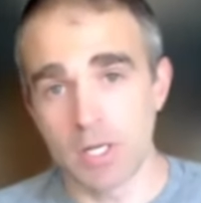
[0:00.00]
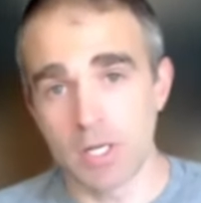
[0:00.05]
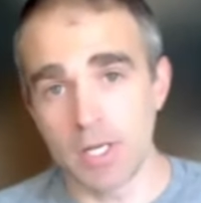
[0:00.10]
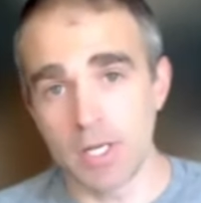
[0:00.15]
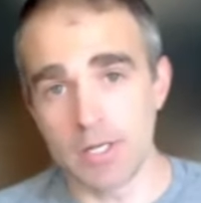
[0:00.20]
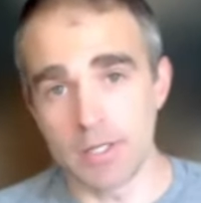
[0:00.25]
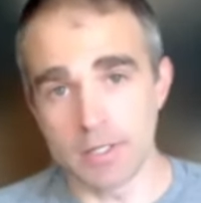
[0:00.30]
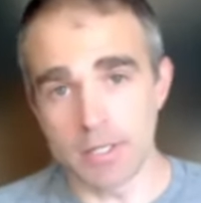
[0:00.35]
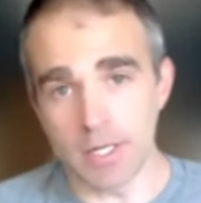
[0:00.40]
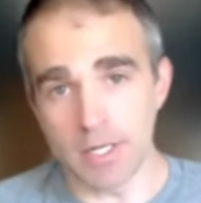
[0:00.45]

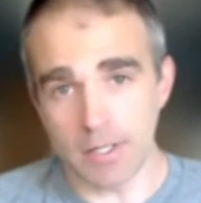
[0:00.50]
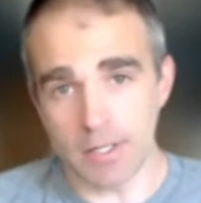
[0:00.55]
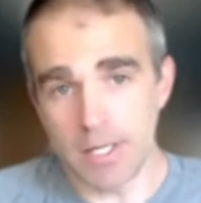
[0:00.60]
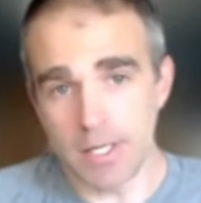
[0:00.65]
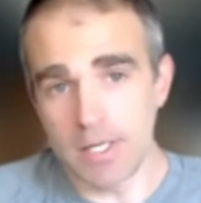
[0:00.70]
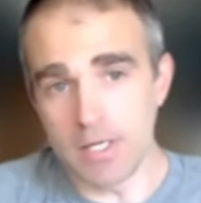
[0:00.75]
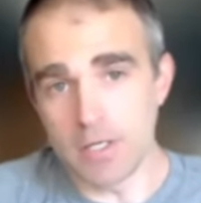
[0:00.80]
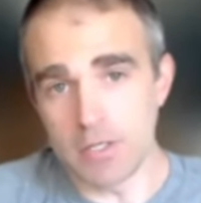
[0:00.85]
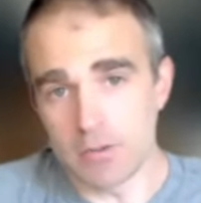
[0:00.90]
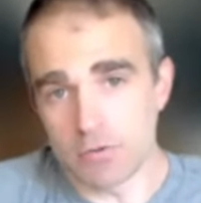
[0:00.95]
into that
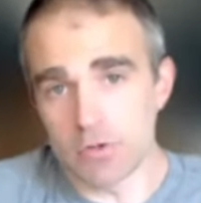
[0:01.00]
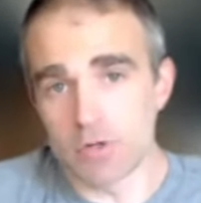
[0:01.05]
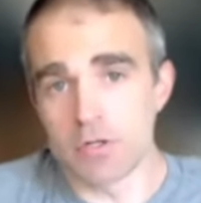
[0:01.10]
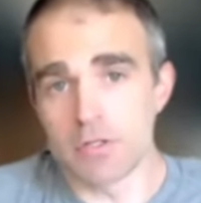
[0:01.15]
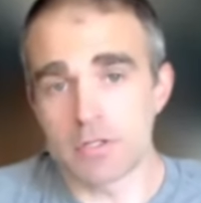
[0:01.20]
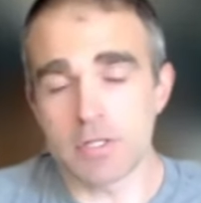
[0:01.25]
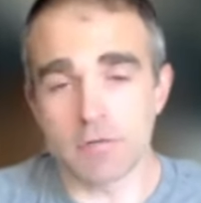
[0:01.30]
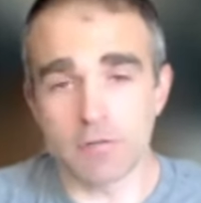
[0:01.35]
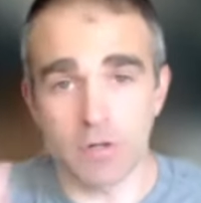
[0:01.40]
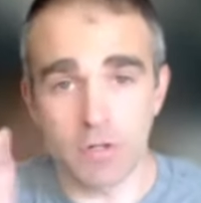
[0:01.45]
key
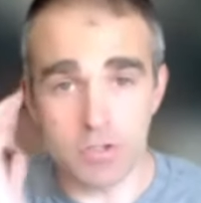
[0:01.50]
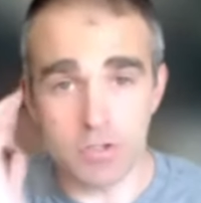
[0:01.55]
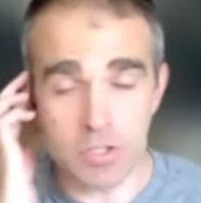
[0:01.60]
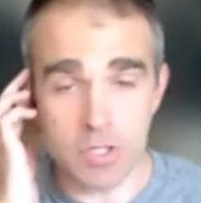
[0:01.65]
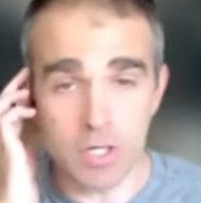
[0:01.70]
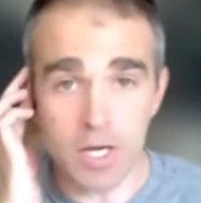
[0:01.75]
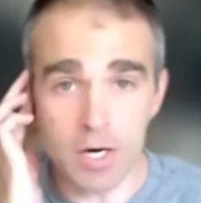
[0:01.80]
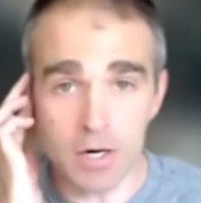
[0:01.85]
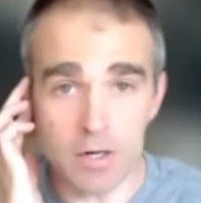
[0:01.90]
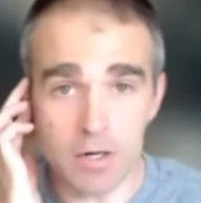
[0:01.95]
3,700
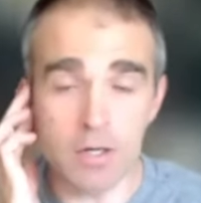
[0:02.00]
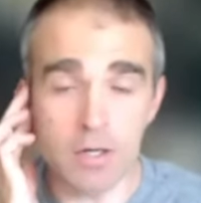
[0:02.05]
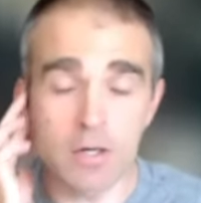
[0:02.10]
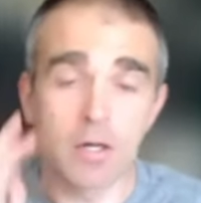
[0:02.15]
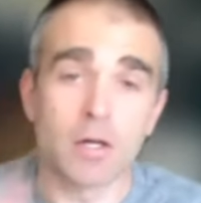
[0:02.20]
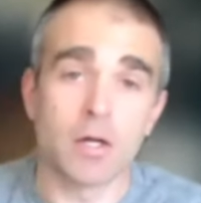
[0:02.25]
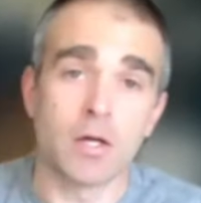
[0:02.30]
area.